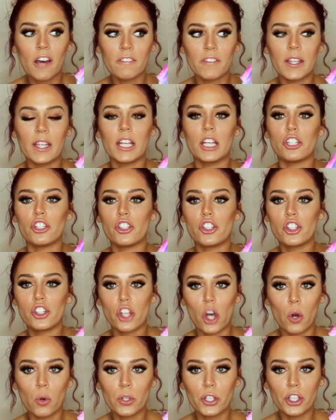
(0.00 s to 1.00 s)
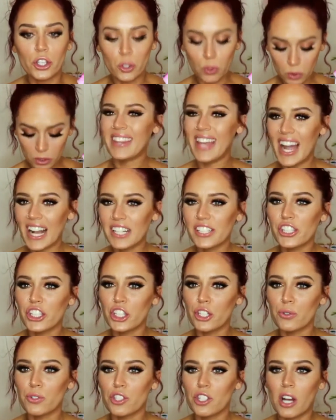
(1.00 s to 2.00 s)
of it is so cute. The
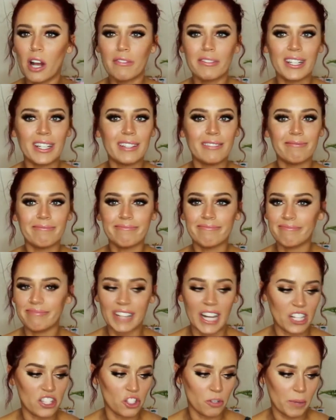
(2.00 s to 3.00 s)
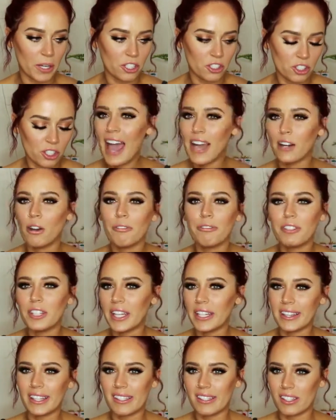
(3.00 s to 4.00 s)
execution of it, not so much. I don't
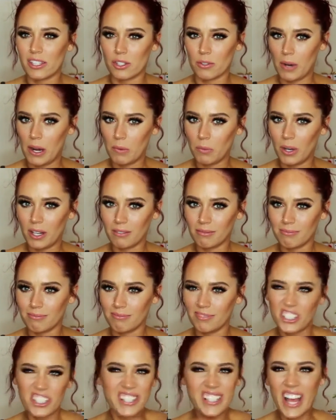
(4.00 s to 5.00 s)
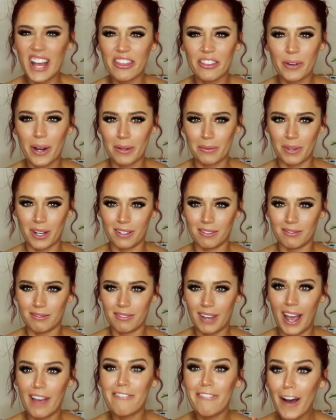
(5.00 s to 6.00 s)
feel like this is the right one. Just not the right one.
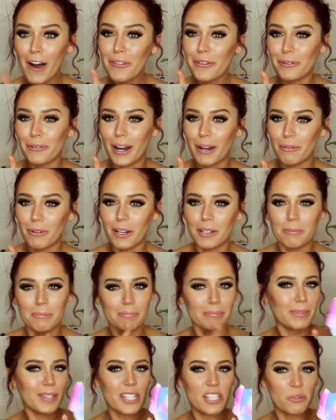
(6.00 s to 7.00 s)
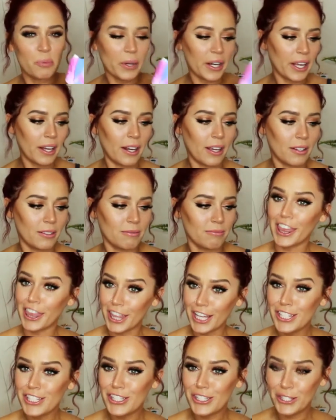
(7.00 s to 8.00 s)
I found the right one. This one ain't it.
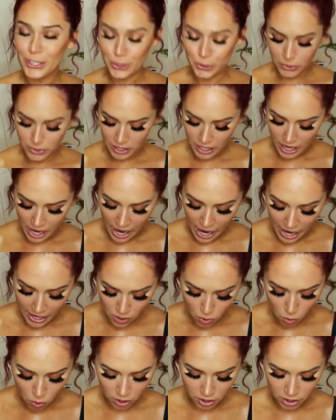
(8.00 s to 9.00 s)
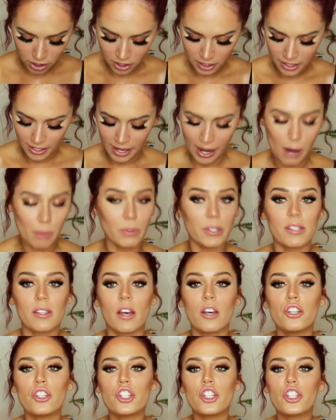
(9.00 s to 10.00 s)
This suit I ordered and I was
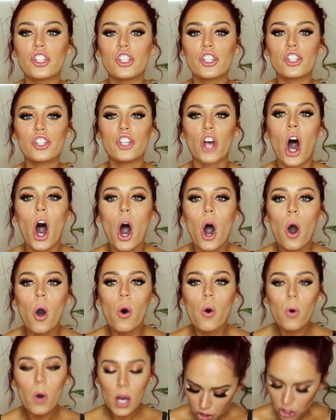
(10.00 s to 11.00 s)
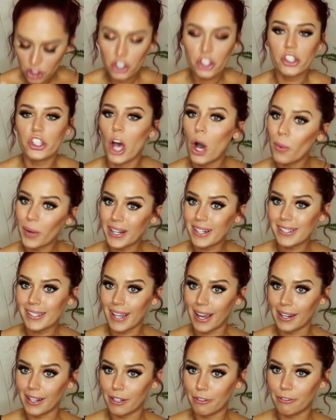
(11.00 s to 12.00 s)
so, so
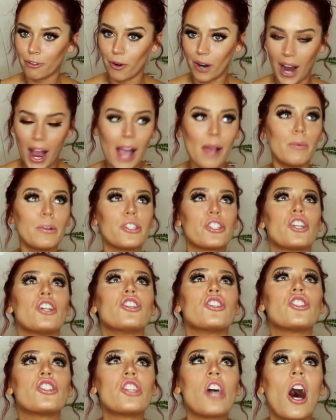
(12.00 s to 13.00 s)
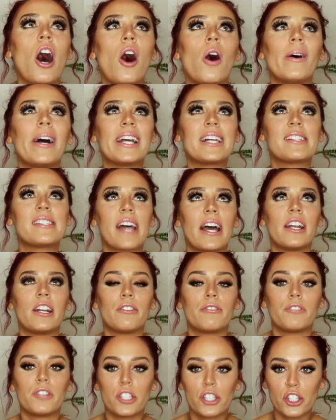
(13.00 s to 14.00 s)
excited for. I was so
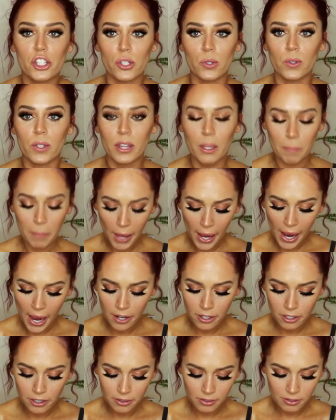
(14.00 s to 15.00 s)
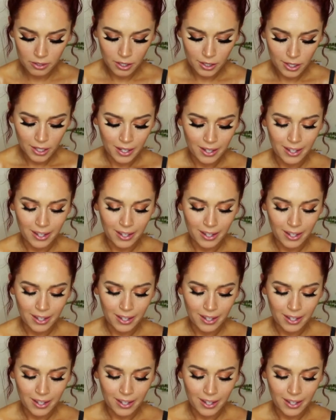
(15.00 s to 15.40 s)
excited for the suit. The pattern